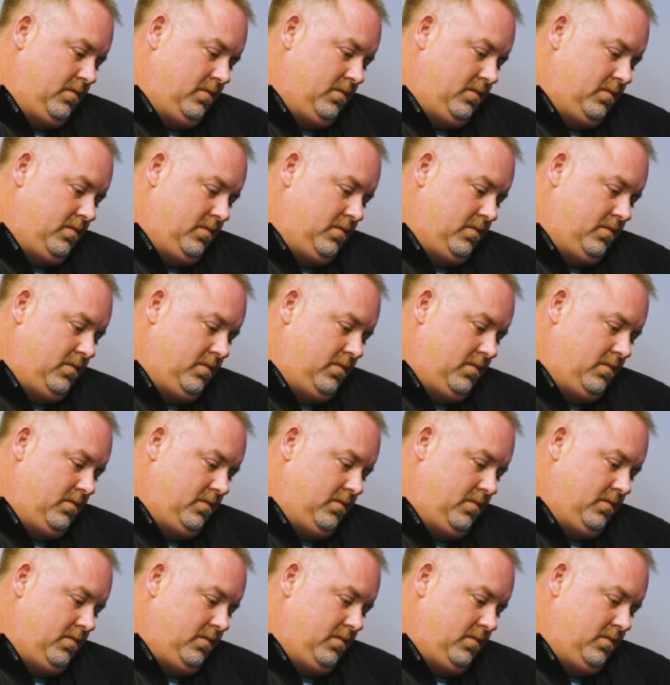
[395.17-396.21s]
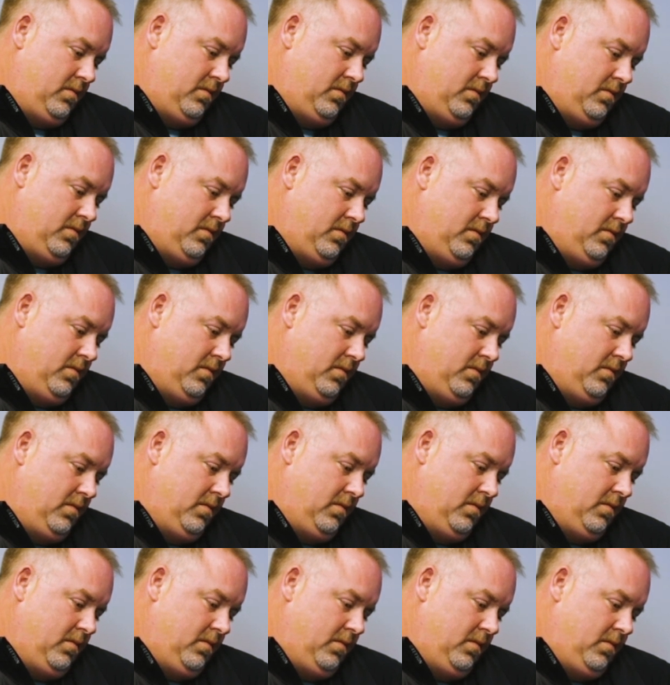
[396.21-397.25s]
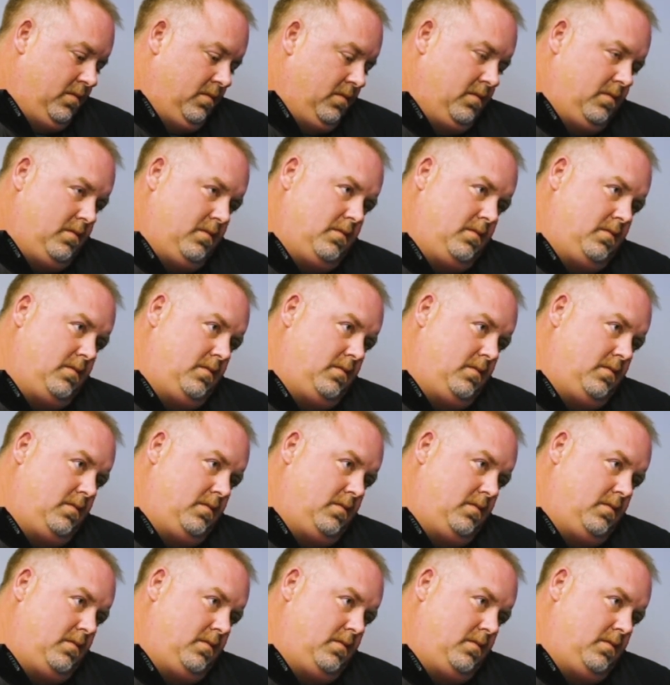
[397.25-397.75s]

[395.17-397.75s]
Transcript: [no speech]